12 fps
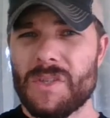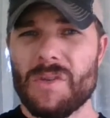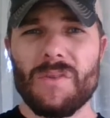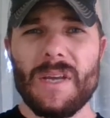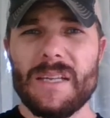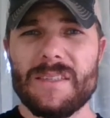
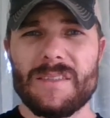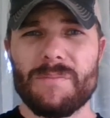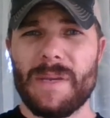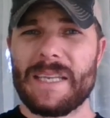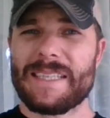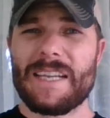do that
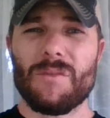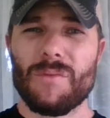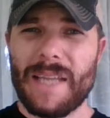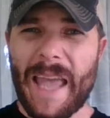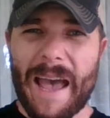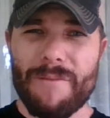because I don't
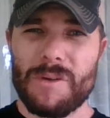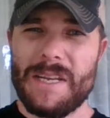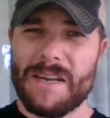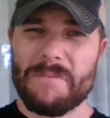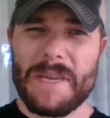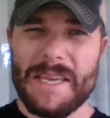really have one
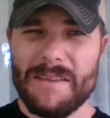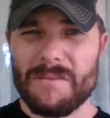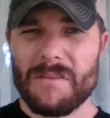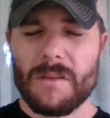near me.